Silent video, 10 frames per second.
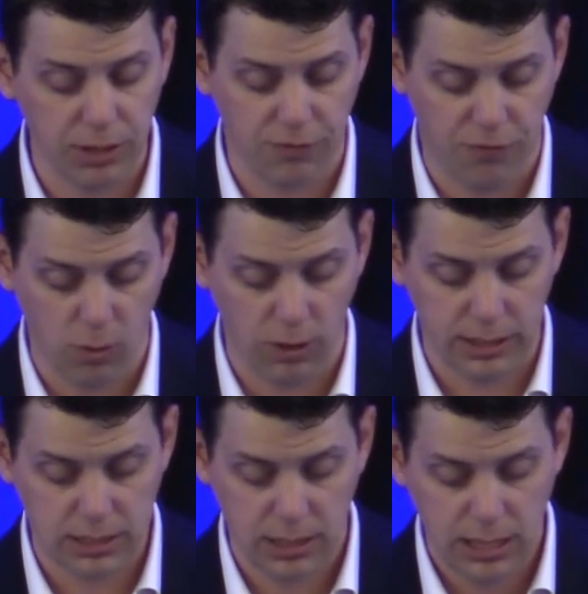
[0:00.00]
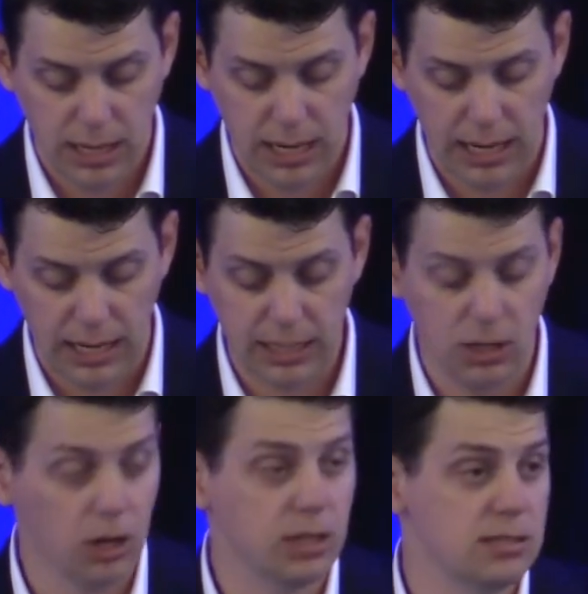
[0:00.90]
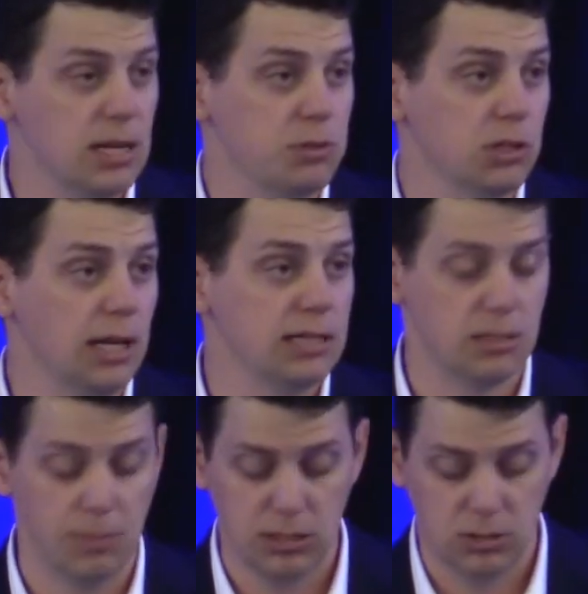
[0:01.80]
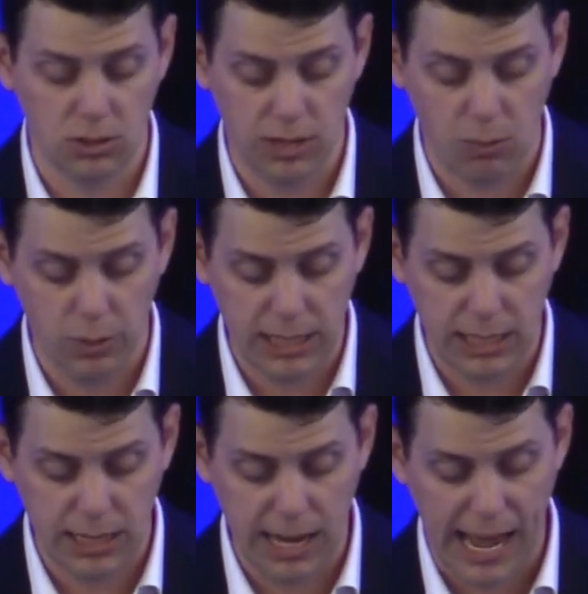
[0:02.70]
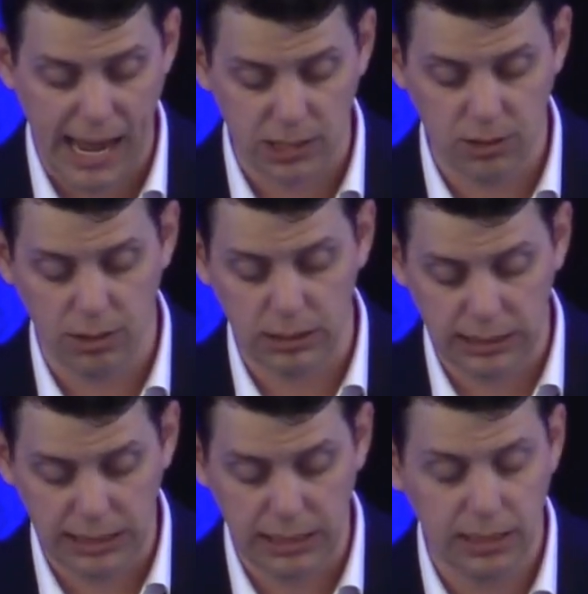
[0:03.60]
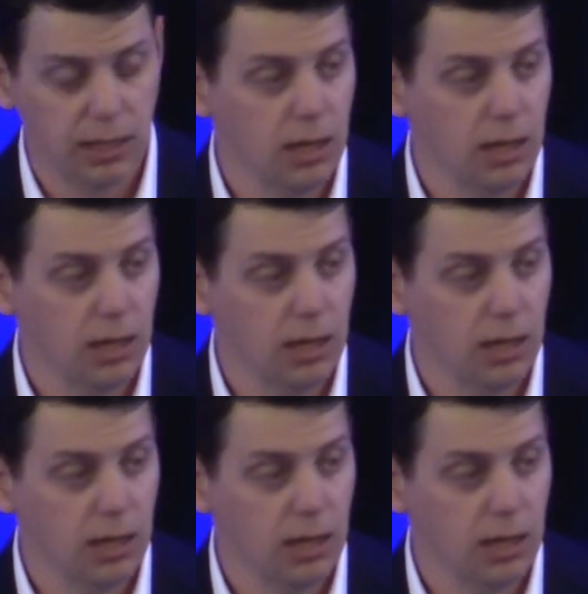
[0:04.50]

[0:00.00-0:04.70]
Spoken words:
for it in our conceptual estimates so that we can accurately